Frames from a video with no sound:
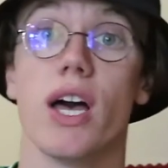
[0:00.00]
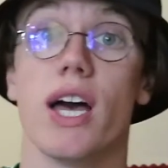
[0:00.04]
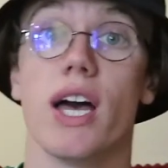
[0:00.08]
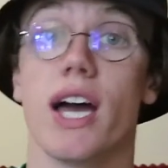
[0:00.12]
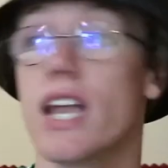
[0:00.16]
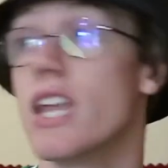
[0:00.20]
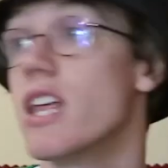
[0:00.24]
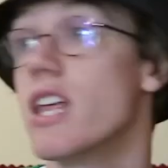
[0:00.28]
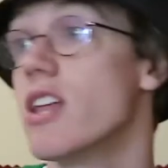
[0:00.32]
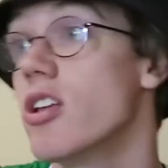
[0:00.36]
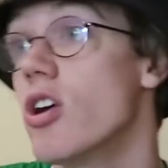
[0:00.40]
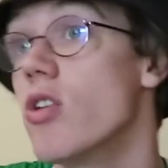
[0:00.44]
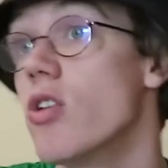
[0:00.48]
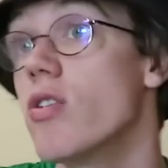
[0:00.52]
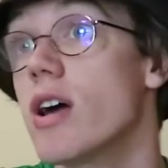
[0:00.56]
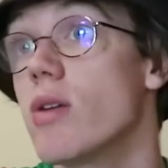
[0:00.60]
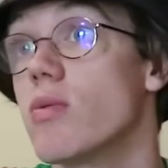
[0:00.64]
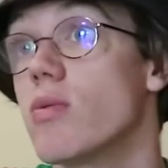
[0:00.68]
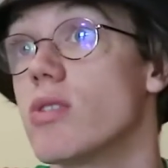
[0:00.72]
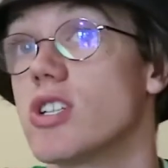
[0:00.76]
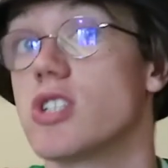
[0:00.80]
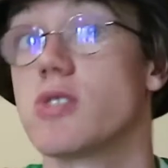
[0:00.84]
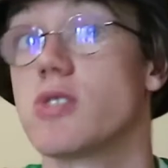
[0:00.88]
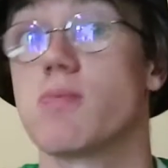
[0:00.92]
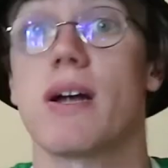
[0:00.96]
And you know that
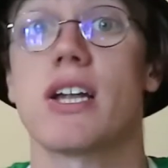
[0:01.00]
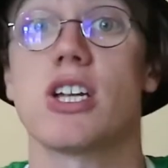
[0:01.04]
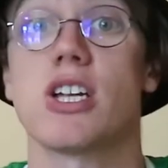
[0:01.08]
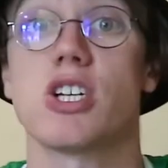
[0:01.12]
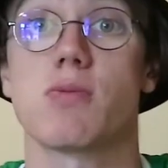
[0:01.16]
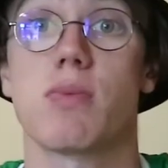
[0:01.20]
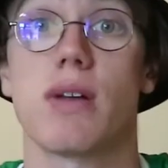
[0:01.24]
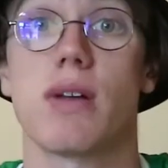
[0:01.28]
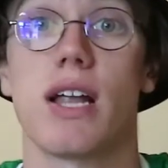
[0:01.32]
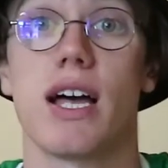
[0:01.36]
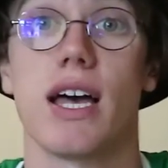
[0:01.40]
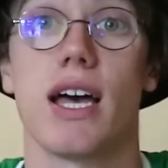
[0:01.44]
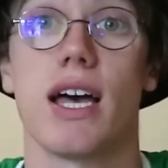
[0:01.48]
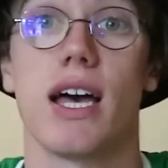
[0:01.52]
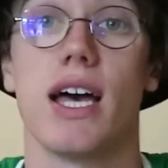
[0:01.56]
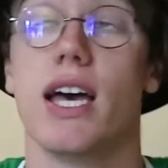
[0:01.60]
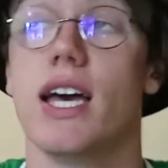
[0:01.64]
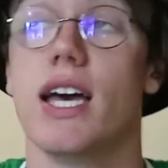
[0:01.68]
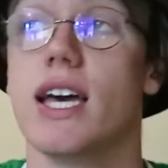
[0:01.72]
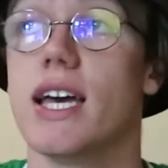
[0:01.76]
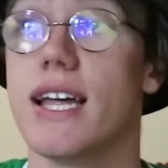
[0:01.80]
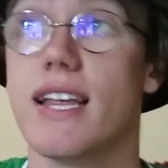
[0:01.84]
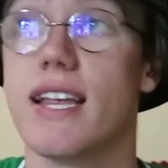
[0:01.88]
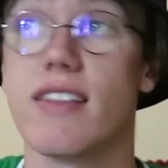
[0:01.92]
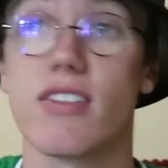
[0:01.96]
with a Spanish player,
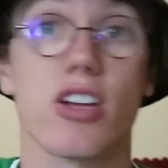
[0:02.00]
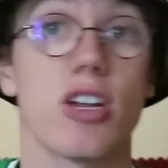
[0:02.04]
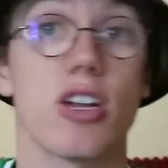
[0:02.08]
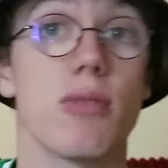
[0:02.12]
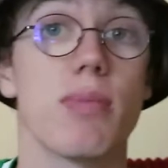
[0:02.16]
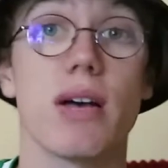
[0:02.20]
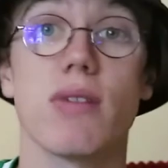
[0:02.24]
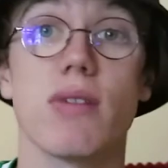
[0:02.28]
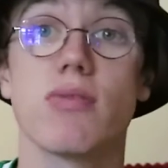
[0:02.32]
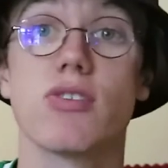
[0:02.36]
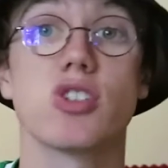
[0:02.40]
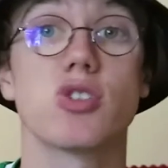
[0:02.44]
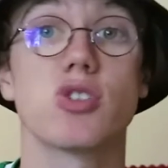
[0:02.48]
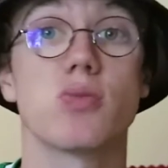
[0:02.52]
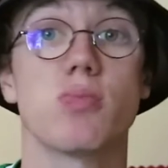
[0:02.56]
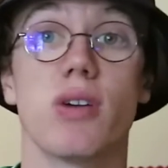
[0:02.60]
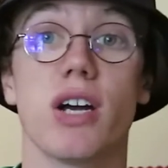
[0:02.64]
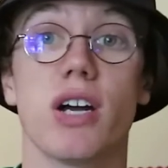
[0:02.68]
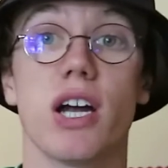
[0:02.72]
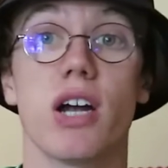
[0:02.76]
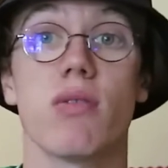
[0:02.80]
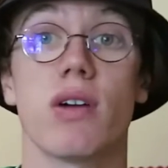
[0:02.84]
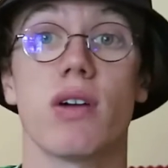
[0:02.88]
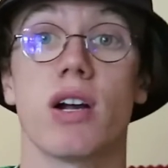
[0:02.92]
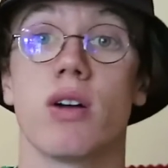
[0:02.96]
he's going to be able to
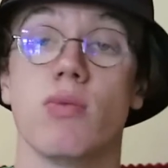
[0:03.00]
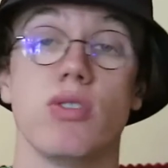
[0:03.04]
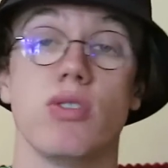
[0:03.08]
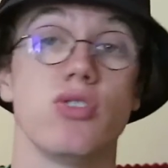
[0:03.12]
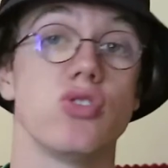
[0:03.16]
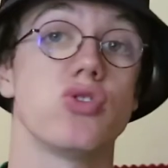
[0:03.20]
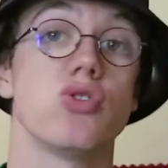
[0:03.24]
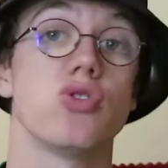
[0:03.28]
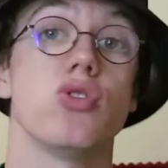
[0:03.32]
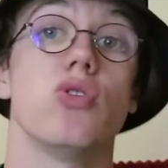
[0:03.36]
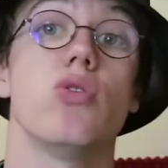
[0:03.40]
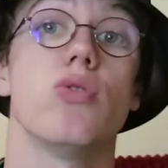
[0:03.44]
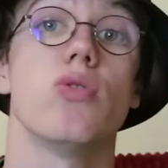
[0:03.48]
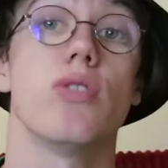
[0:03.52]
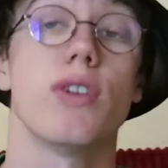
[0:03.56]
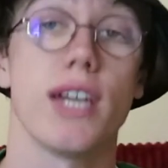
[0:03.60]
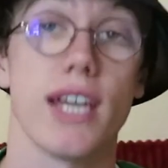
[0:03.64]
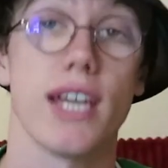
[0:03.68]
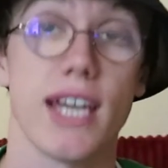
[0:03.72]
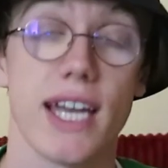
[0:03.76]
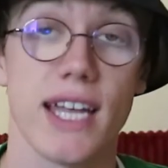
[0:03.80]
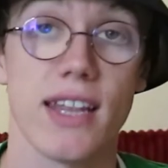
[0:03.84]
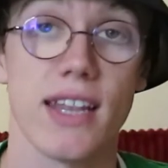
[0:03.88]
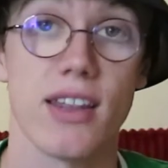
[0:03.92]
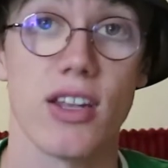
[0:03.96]
spray it around. We saw it
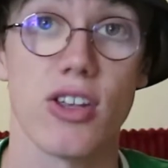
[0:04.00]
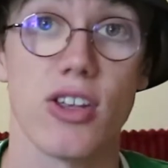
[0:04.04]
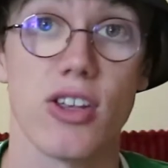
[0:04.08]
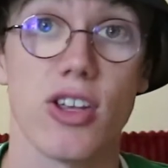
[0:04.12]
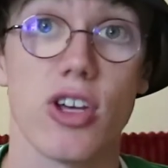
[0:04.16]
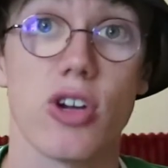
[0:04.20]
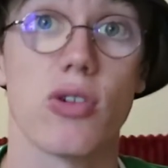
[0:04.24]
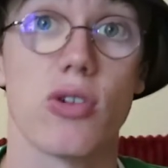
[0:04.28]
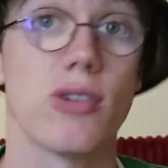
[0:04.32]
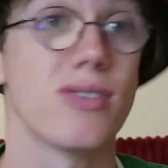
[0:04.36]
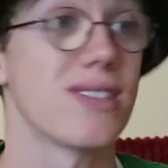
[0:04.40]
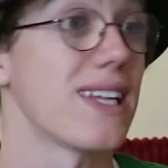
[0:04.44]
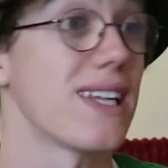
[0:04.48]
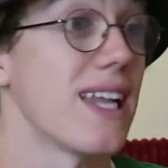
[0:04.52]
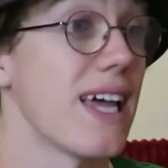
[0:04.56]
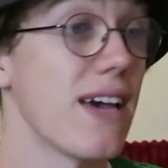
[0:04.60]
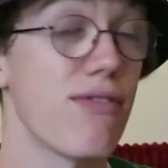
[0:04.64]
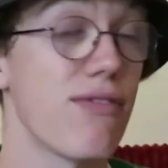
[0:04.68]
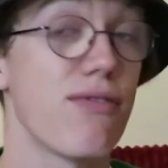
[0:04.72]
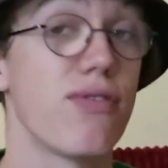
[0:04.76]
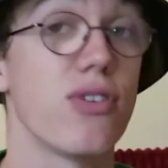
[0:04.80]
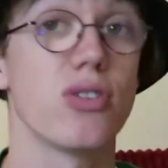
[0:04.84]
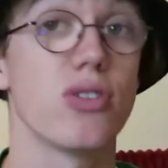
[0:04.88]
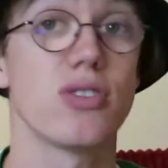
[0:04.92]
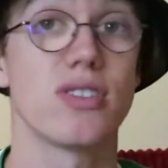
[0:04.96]
in the Euros.
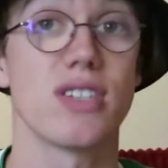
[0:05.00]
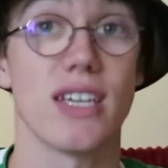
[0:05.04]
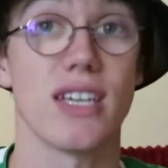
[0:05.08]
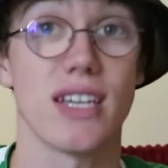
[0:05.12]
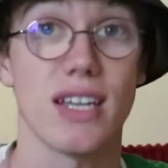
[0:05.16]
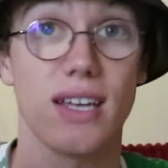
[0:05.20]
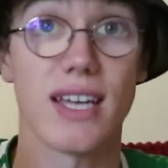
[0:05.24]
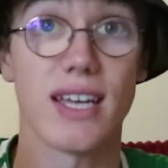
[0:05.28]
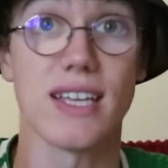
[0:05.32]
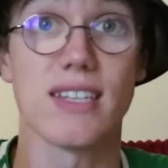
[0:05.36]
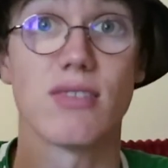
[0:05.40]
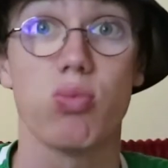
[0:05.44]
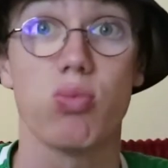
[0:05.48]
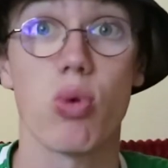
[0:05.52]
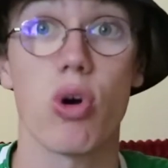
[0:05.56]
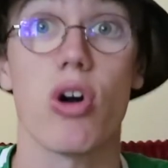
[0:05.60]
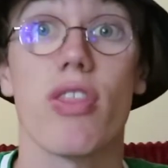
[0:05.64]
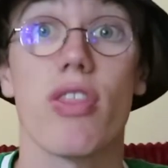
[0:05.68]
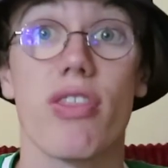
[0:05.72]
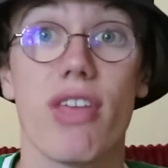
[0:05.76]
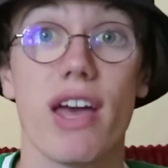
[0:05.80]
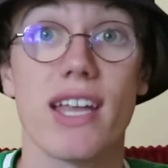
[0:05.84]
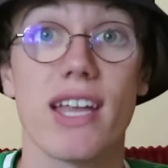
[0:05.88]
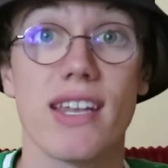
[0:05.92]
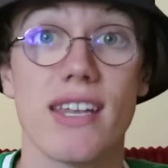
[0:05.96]
Left-footed is what
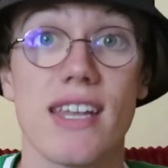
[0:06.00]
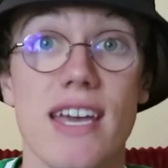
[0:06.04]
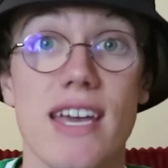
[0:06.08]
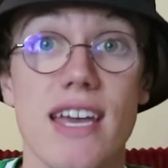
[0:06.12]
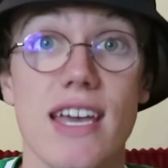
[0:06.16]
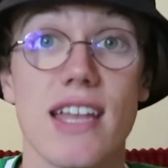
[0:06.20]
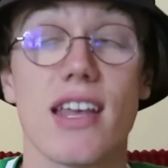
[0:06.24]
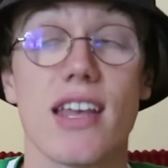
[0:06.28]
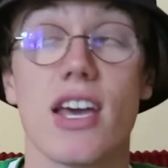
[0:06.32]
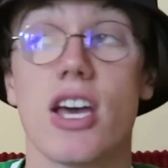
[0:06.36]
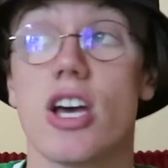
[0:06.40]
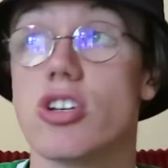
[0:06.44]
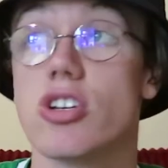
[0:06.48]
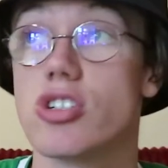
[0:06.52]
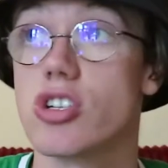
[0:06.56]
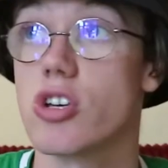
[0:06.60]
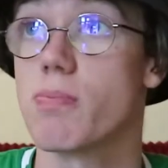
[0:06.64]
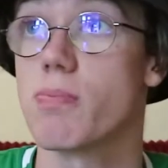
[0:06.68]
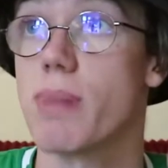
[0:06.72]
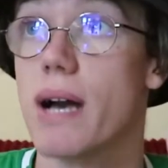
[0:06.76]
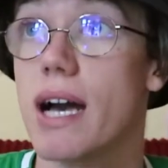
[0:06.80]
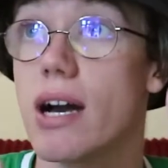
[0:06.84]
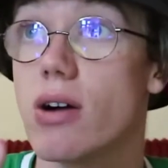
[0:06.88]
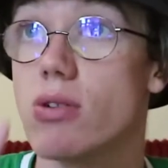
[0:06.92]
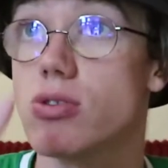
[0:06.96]
they need. So
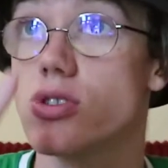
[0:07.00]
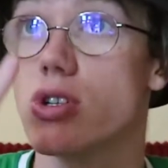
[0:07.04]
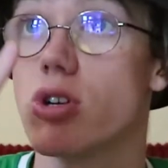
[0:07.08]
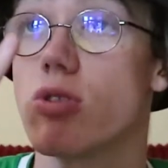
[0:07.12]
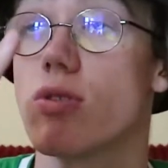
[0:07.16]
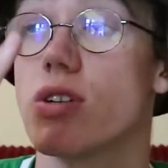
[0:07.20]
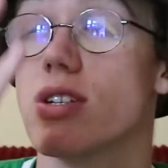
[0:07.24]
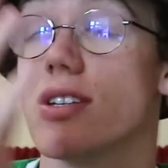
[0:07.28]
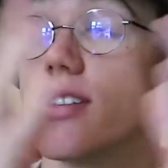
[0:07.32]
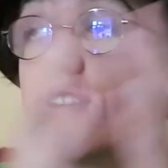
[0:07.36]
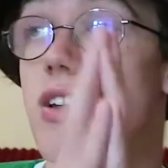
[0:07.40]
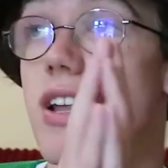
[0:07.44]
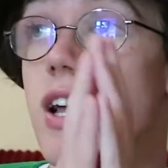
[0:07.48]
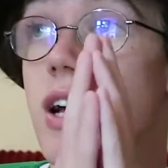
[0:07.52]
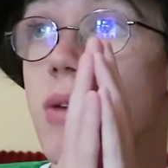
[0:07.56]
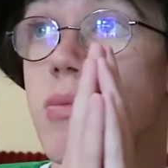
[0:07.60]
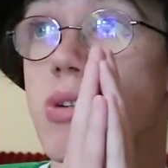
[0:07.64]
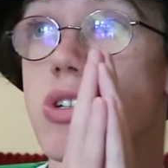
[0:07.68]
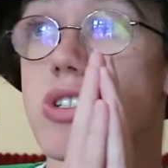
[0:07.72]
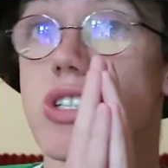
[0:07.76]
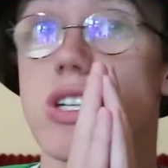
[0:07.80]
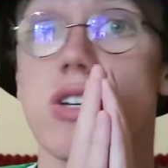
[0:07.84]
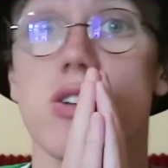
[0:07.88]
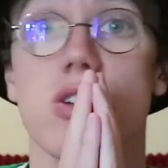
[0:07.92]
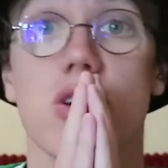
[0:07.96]
Pau Torres, I don't know how
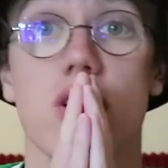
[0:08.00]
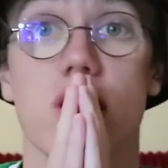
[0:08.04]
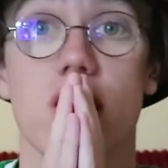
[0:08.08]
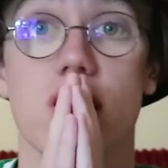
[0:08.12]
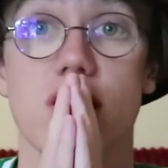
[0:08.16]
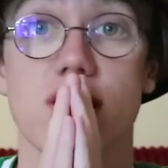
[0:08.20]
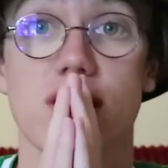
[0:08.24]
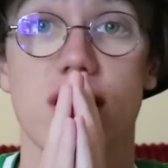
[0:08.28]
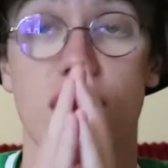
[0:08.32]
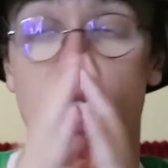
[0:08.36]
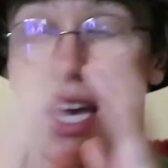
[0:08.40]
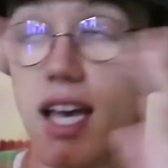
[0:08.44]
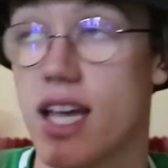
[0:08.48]
much he'd cost.